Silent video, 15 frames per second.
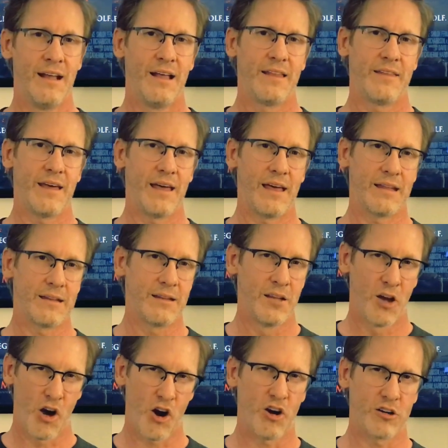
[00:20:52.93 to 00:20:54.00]
than
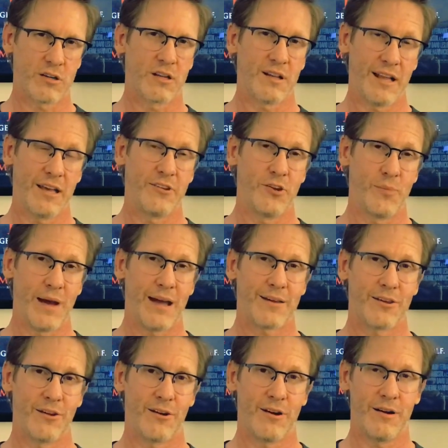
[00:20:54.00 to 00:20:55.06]
hard clay in your
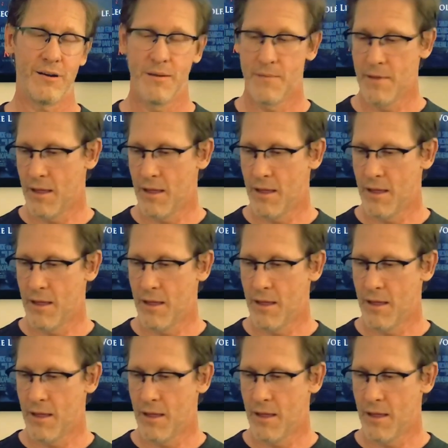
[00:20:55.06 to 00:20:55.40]
backyard.